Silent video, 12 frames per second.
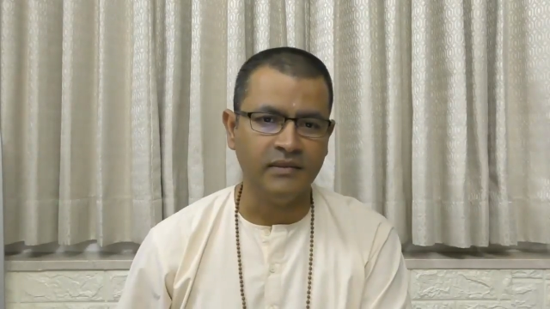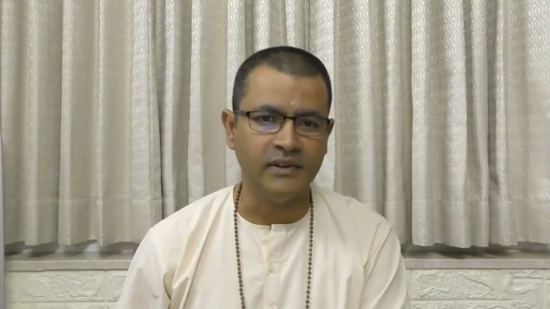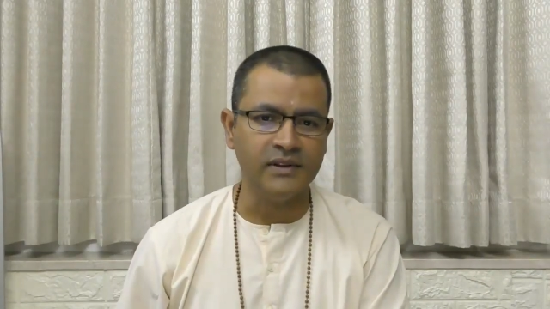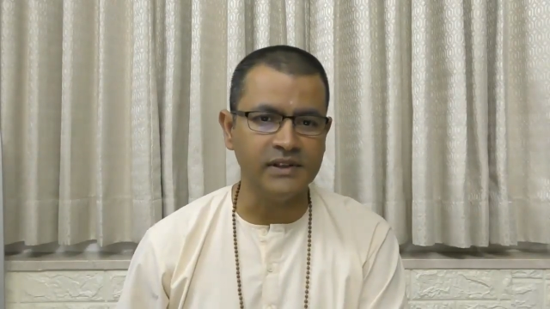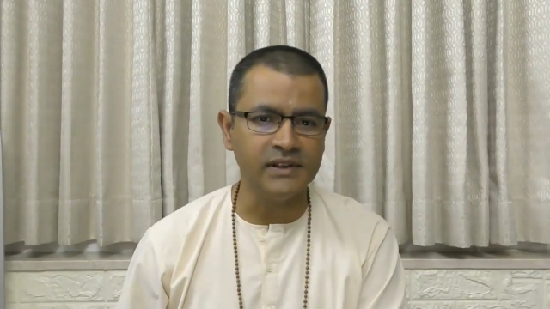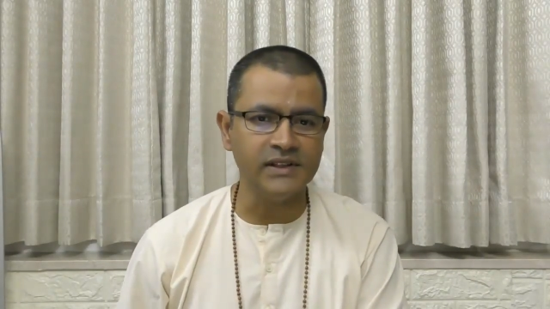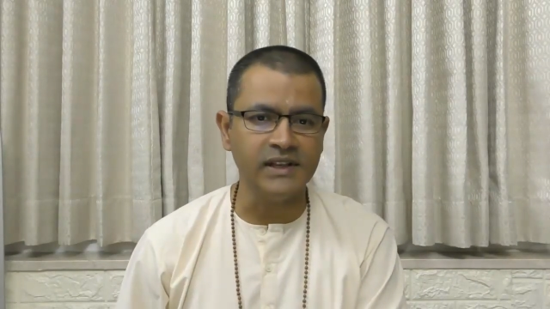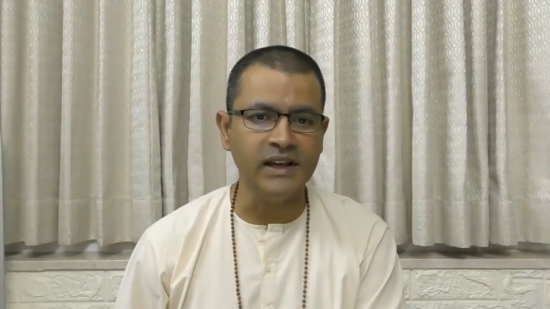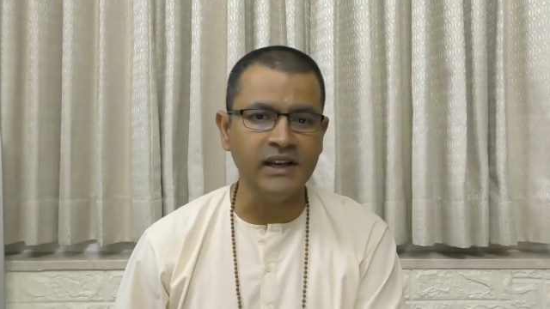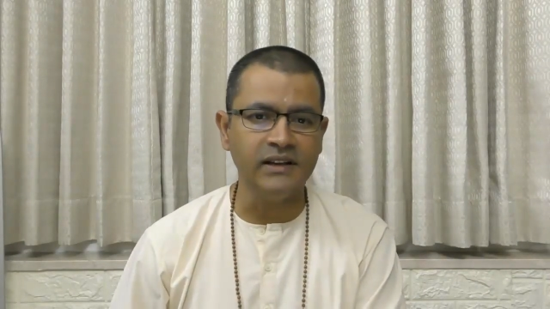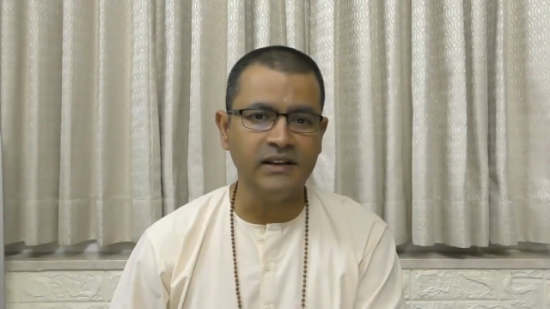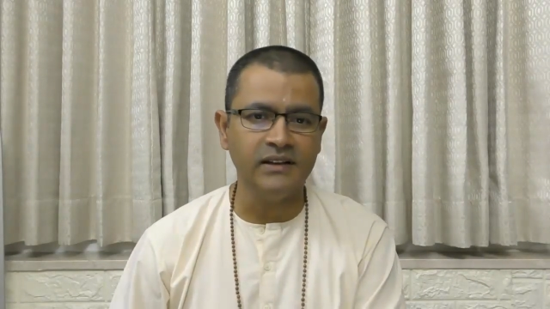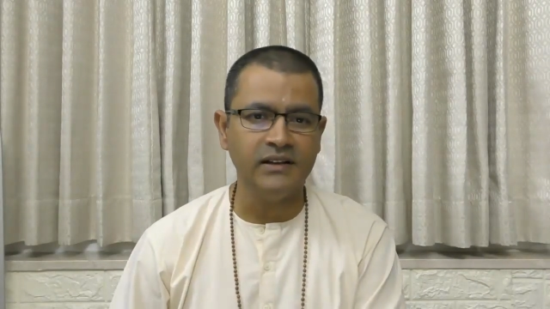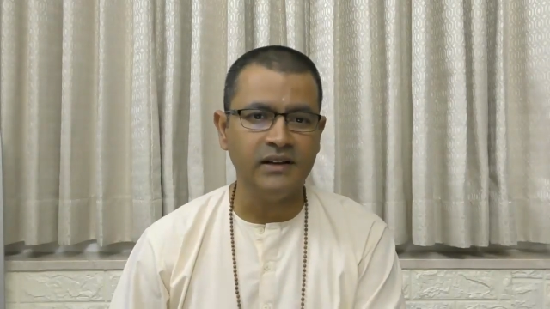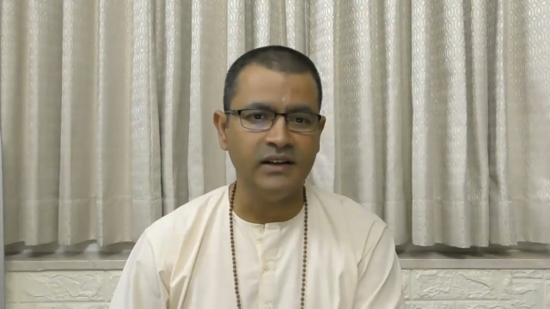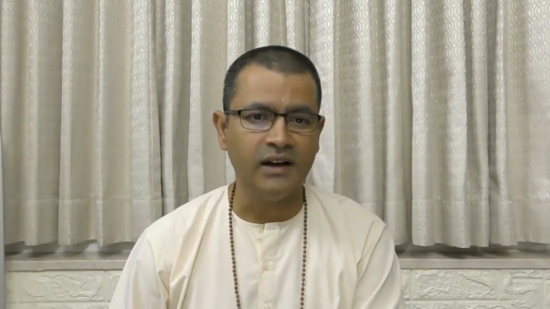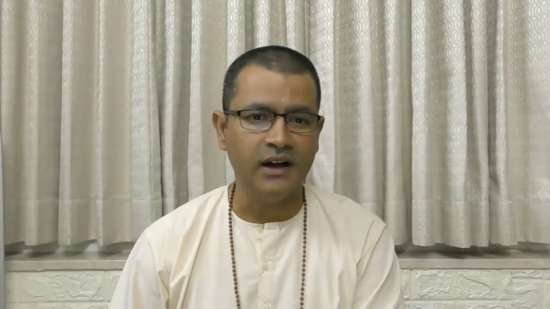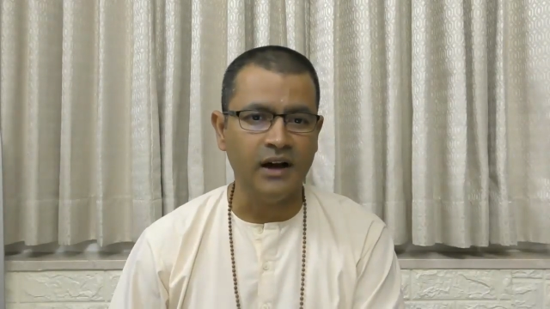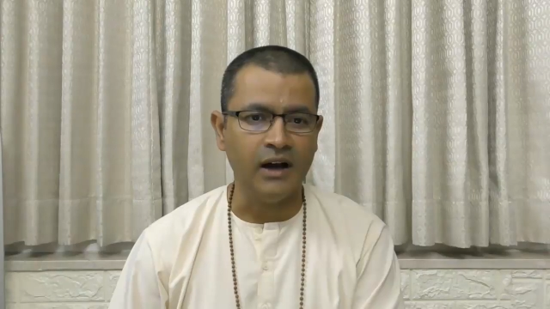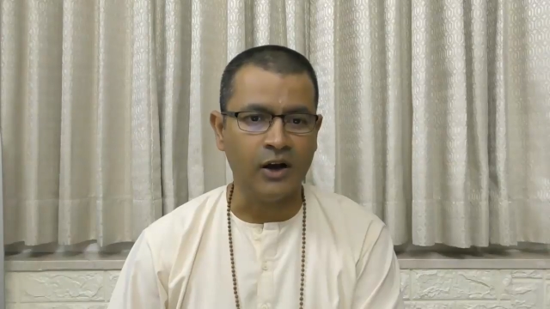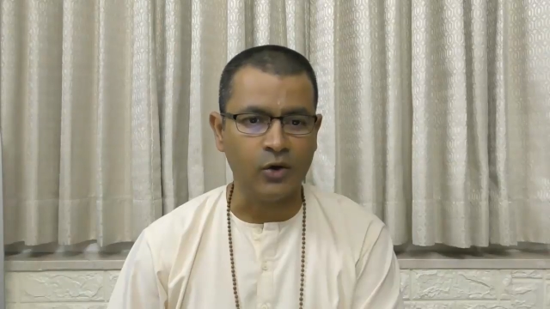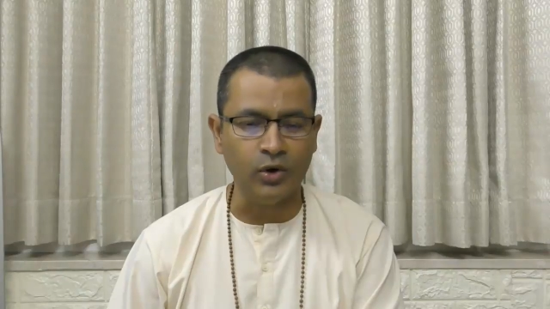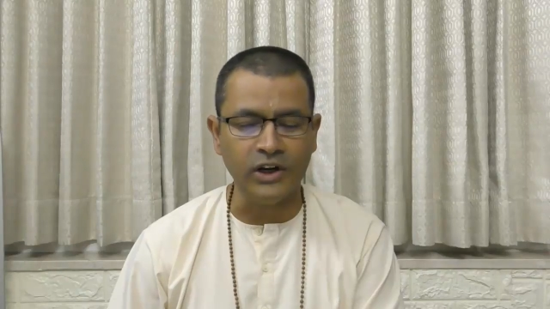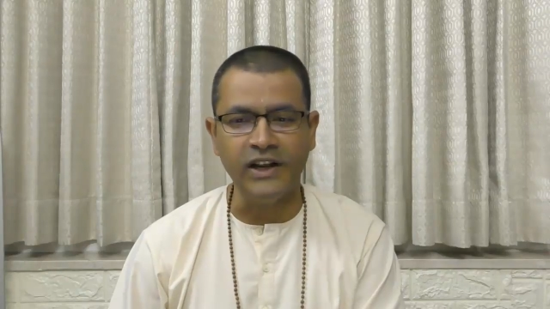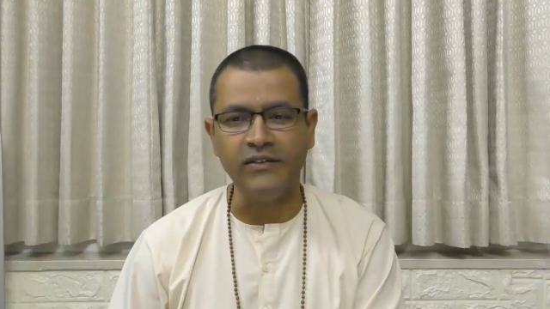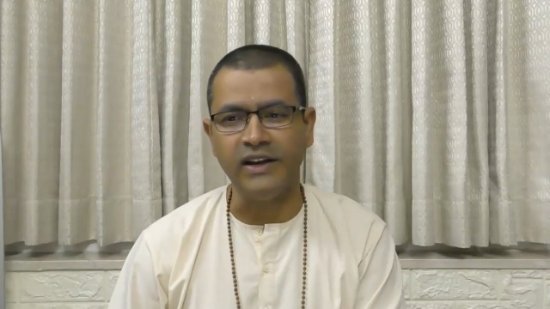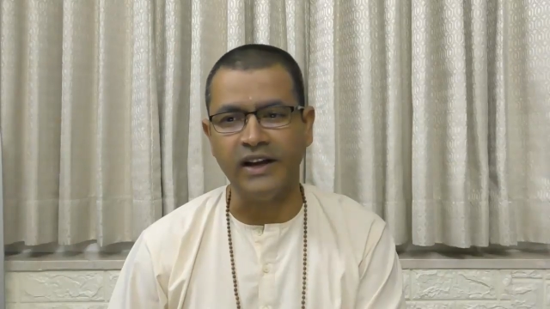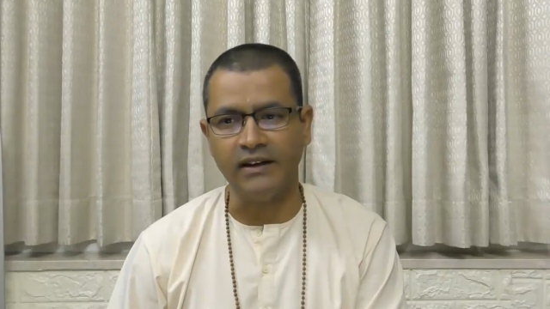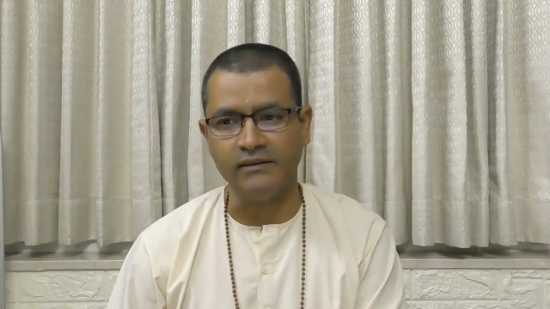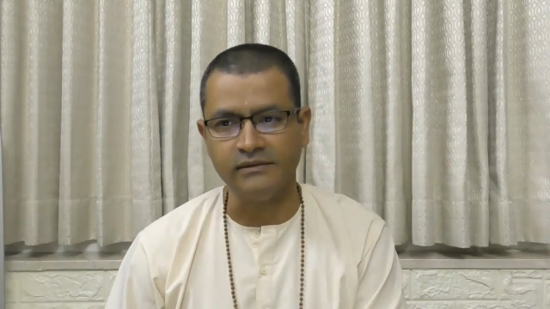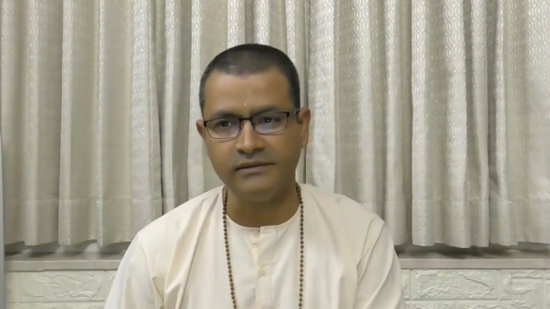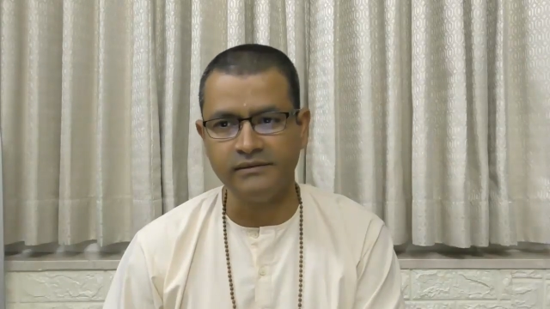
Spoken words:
This is the accounting we have.